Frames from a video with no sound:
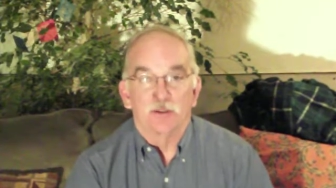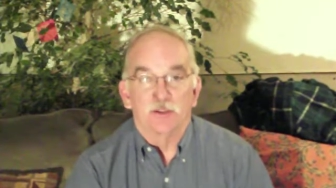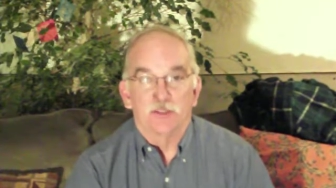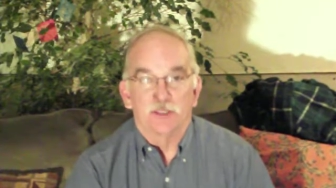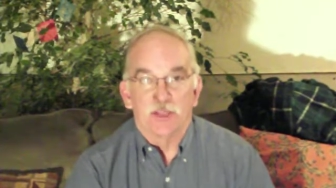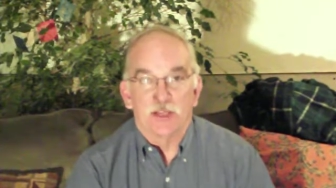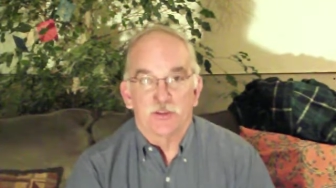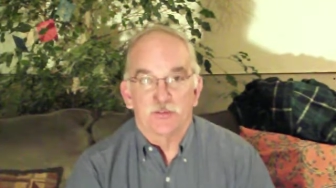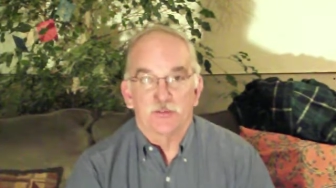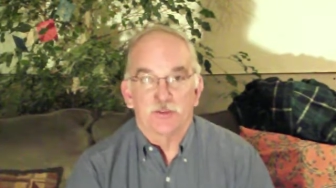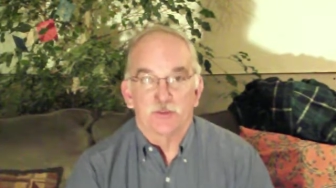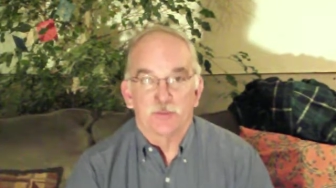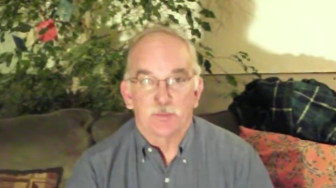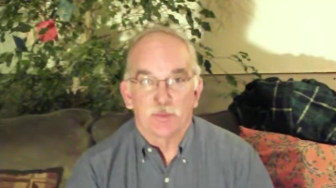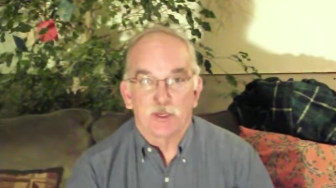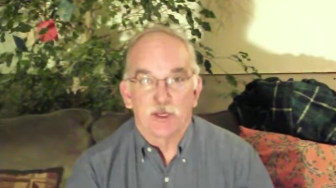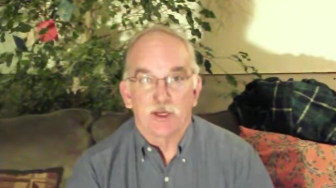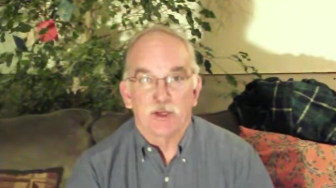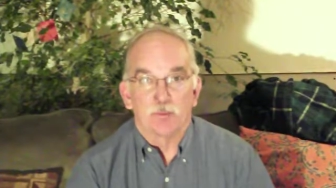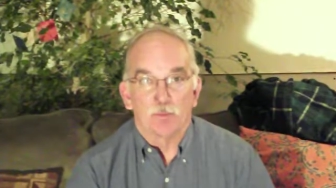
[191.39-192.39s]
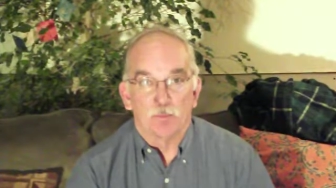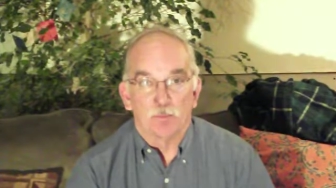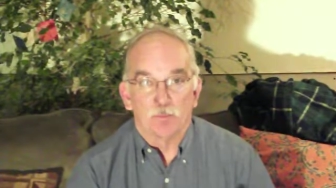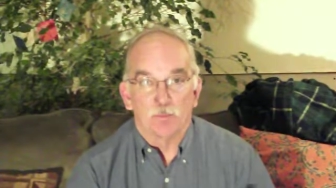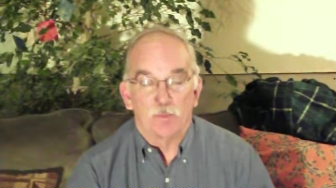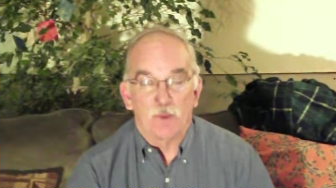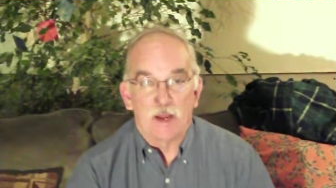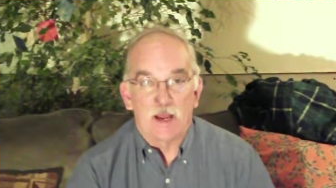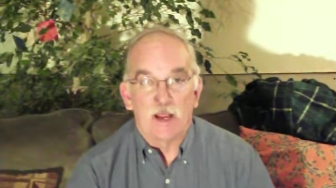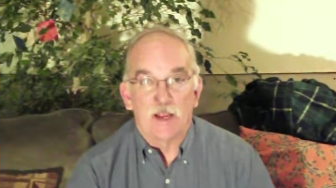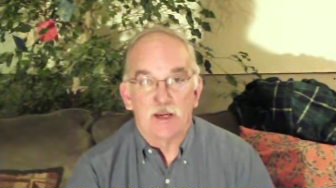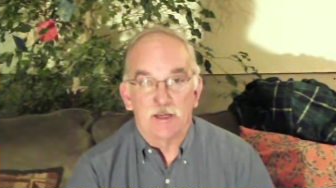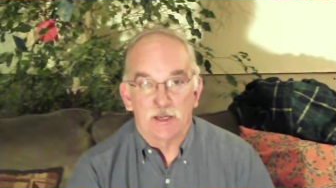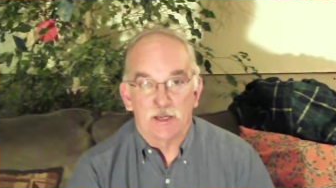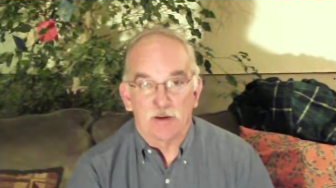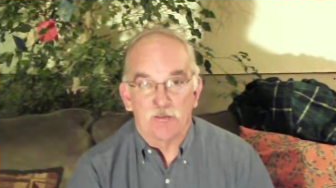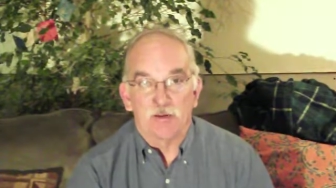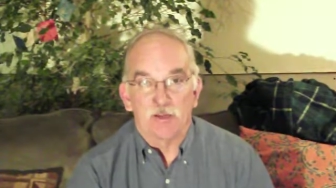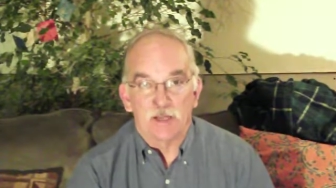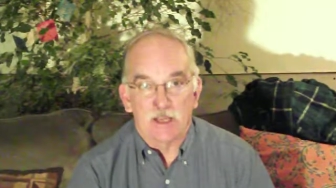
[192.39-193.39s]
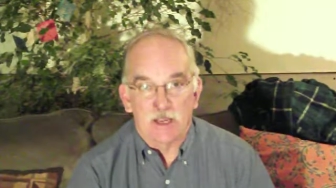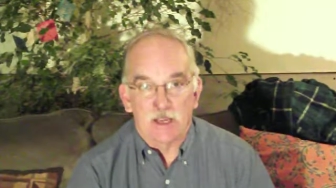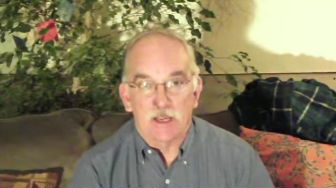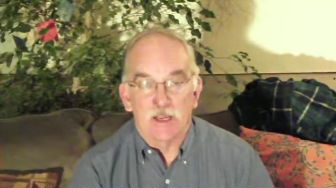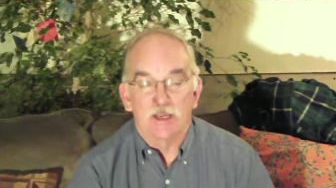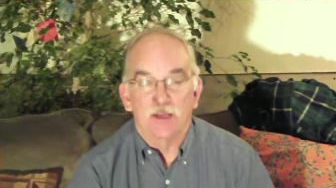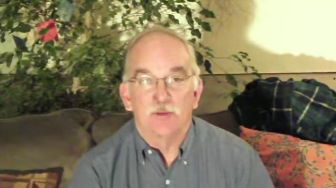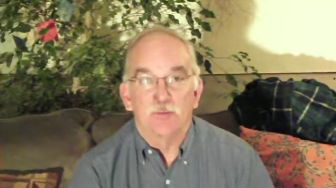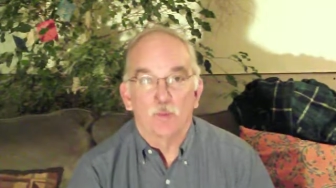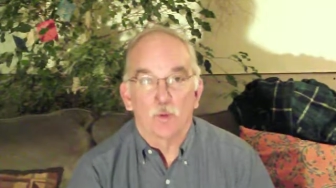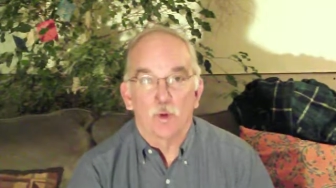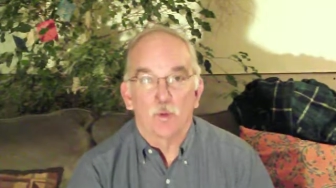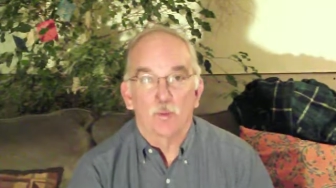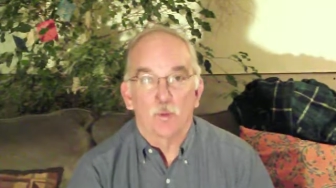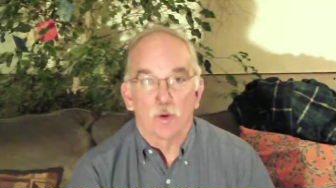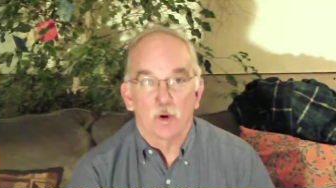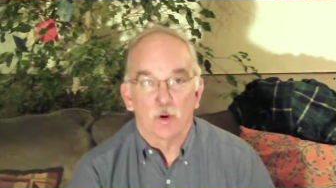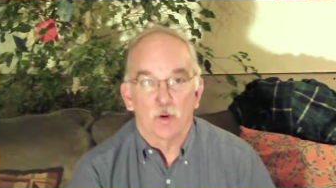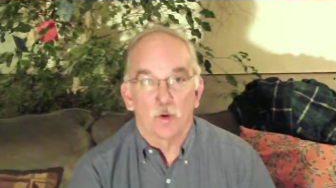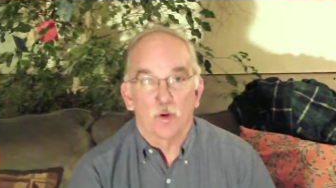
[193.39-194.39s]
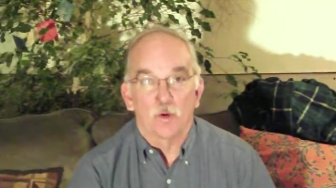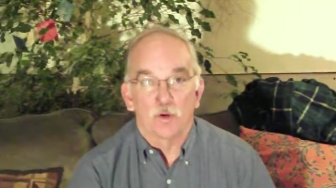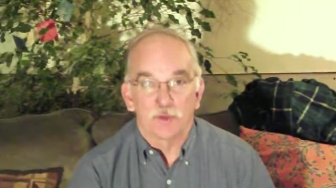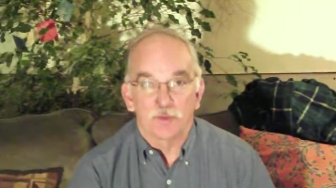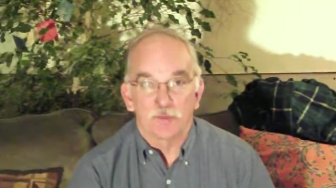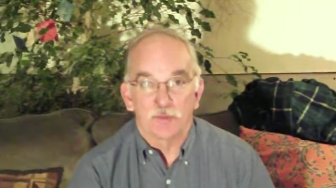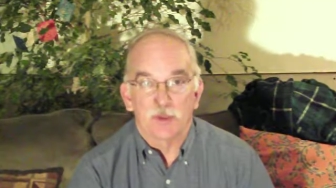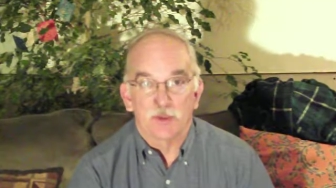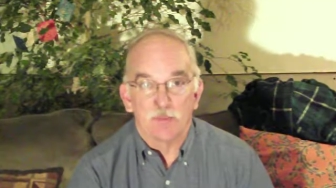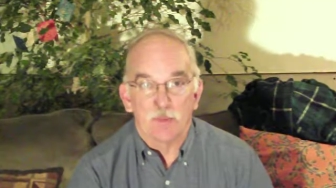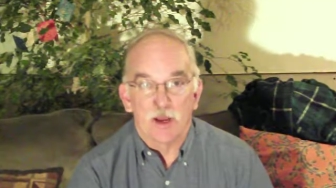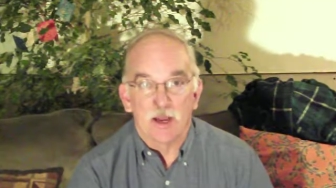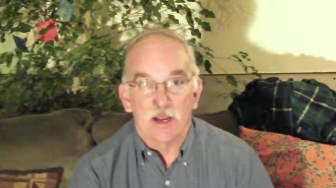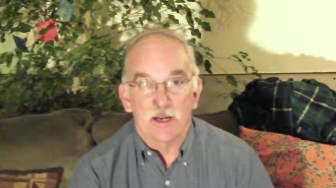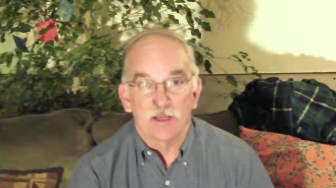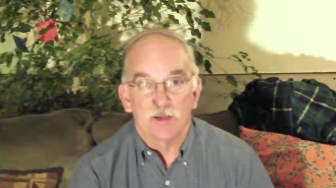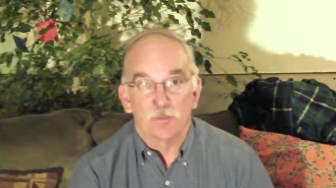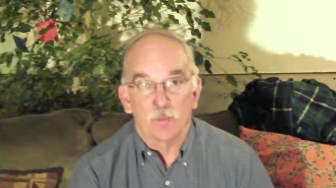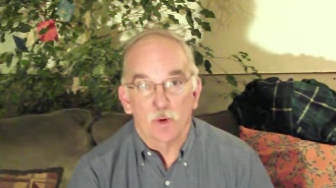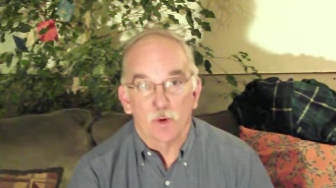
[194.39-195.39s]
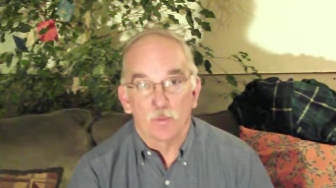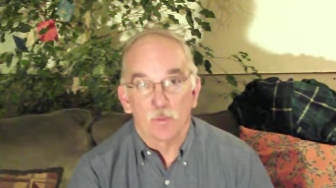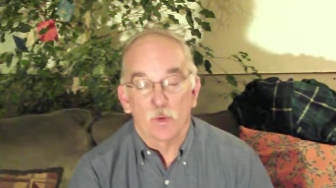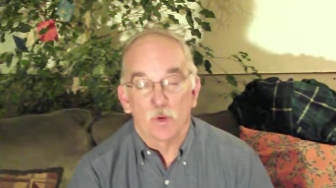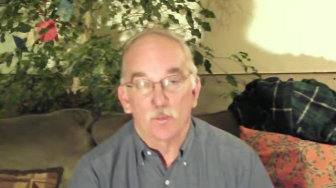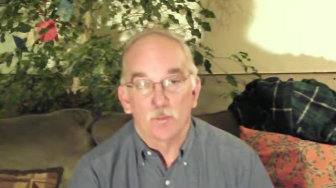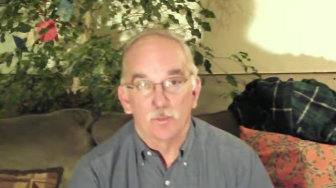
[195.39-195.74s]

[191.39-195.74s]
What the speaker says: Yes, it's being mined every day. More and more gold is being mined, and more